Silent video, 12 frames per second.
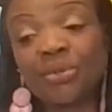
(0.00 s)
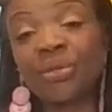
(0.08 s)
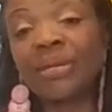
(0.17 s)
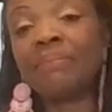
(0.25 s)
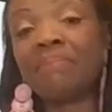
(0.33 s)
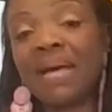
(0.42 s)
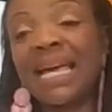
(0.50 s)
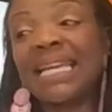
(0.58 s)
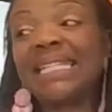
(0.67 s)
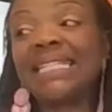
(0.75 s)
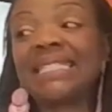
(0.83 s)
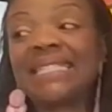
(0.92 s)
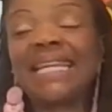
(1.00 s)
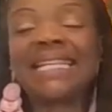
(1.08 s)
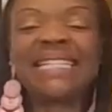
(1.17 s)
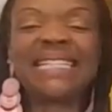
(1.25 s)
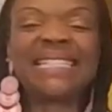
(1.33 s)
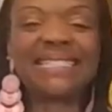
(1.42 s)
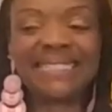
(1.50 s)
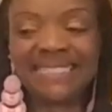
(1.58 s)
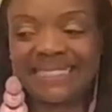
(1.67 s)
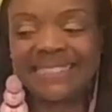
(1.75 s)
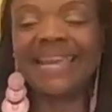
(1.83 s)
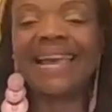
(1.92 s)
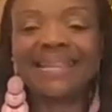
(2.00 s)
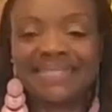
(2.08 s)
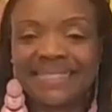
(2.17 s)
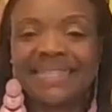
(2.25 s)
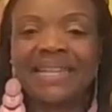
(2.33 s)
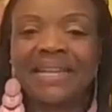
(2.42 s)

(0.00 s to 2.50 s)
sure the mindset is intact.